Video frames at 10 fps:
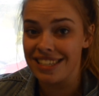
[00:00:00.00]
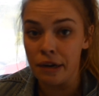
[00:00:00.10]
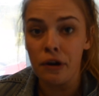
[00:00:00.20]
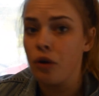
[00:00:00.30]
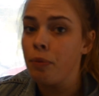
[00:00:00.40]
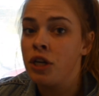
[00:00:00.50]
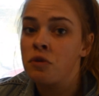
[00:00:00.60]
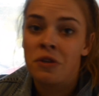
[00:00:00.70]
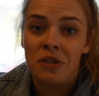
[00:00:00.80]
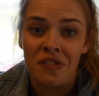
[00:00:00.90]
serial binge
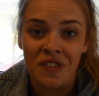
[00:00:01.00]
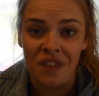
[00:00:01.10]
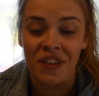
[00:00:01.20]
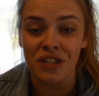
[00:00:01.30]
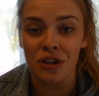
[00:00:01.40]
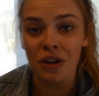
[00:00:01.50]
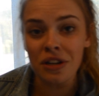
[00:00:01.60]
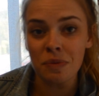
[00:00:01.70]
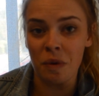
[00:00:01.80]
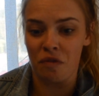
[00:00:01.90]
watchers of TV
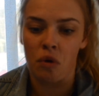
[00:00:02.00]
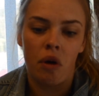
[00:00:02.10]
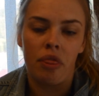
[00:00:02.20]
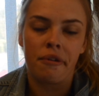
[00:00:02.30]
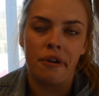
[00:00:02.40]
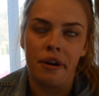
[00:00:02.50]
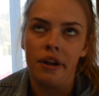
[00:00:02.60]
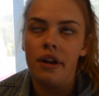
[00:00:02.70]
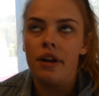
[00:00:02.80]
shows. We've gone through